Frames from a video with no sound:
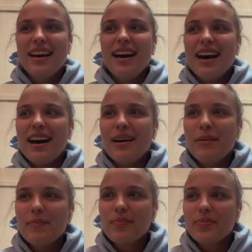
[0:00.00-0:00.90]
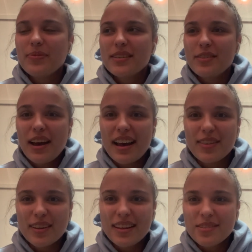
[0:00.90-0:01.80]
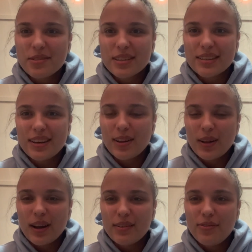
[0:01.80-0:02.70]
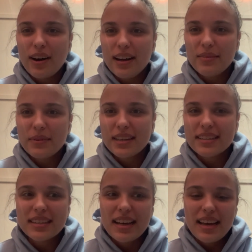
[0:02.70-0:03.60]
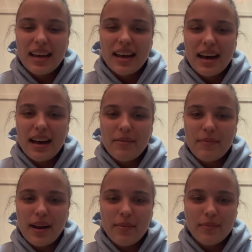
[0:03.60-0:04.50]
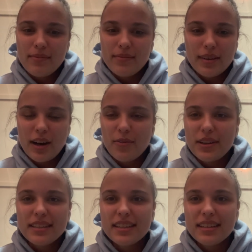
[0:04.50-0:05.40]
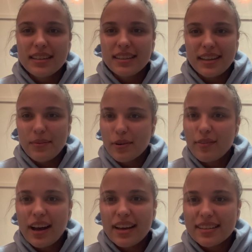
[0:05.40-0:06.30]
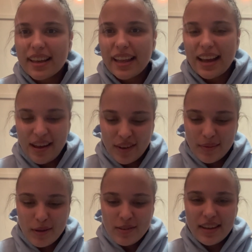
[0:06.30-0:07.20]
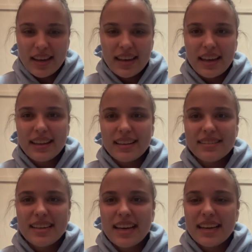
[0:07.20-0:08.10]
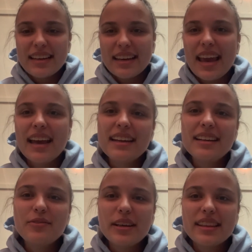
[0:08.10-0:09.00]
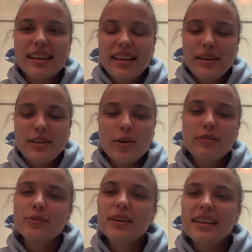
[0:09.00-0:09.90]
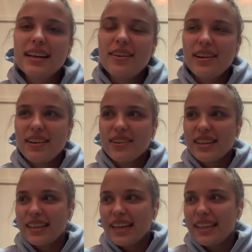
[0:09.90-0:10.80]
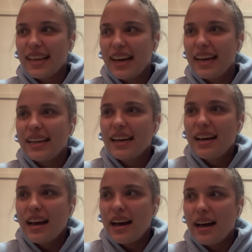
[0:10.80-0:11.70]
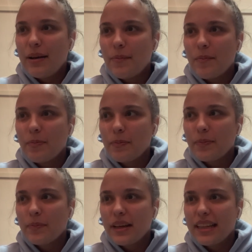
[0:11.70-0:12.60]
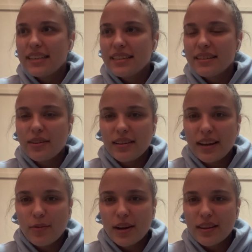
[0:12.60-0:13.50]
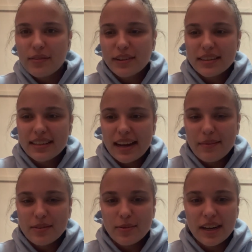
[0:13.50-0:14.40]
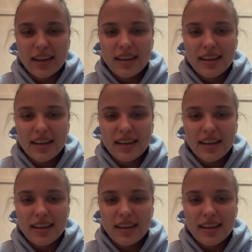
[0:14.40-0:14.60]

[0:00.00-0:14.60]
So yeah, I thought this was a lot of fun because I'm not one to improvise. I like having music and singing a canon with notes written out and everything like that. But this is like one of the first times where